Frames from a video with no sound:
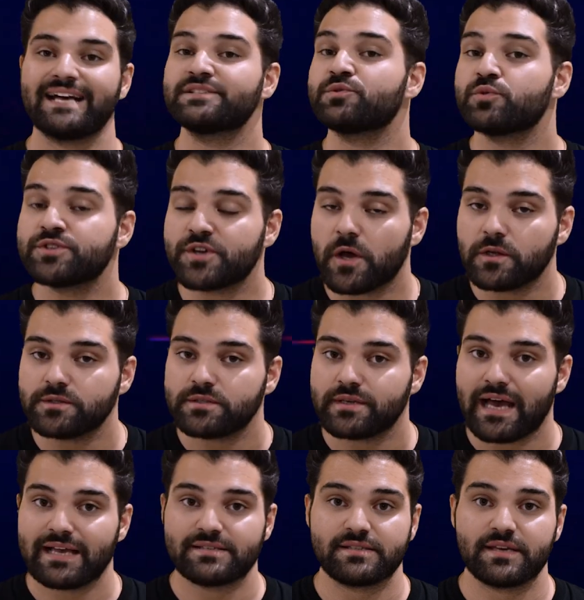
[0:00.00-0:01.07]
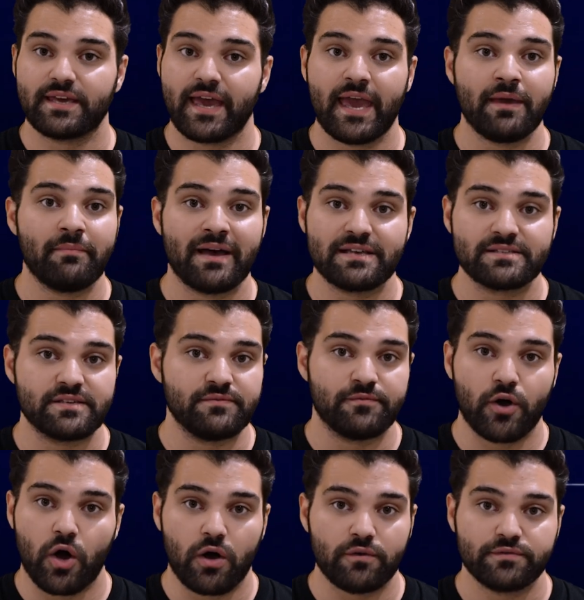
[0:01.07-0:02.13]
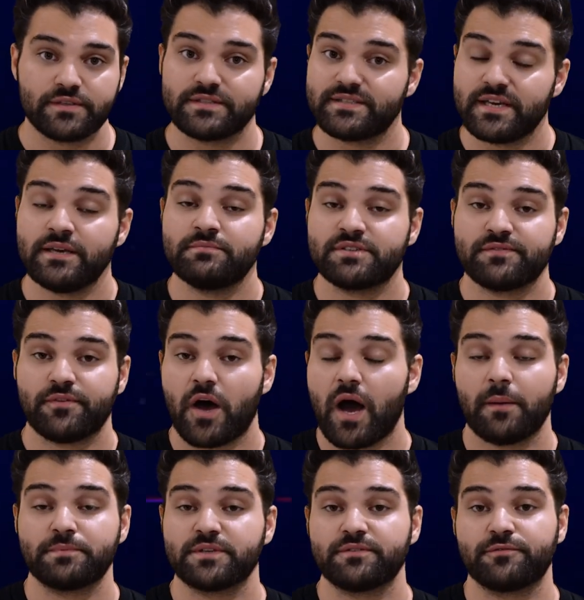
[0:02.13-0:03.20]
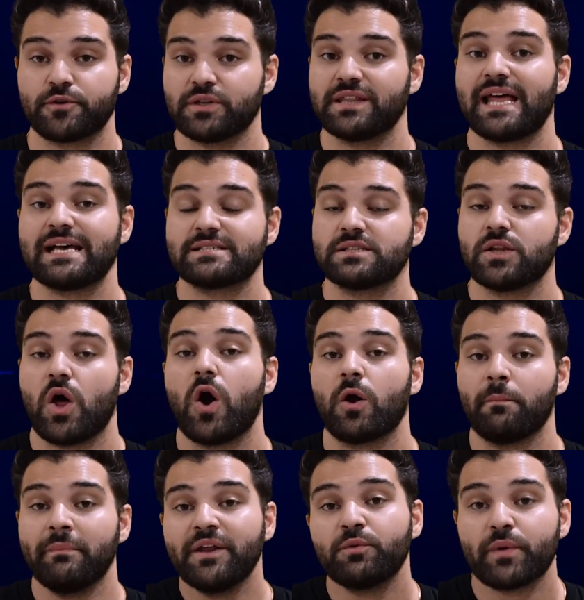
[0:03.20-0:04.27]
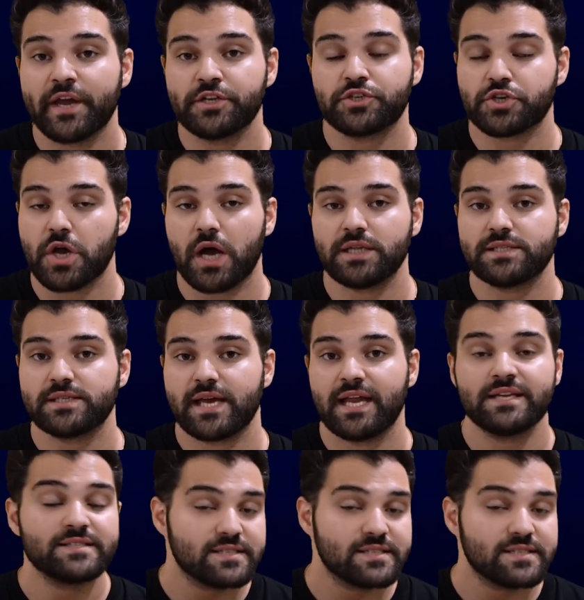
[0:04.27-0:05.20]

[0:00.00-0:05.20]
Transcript: As a result, as the game has evolved, teams have opted for less long mid-range shots and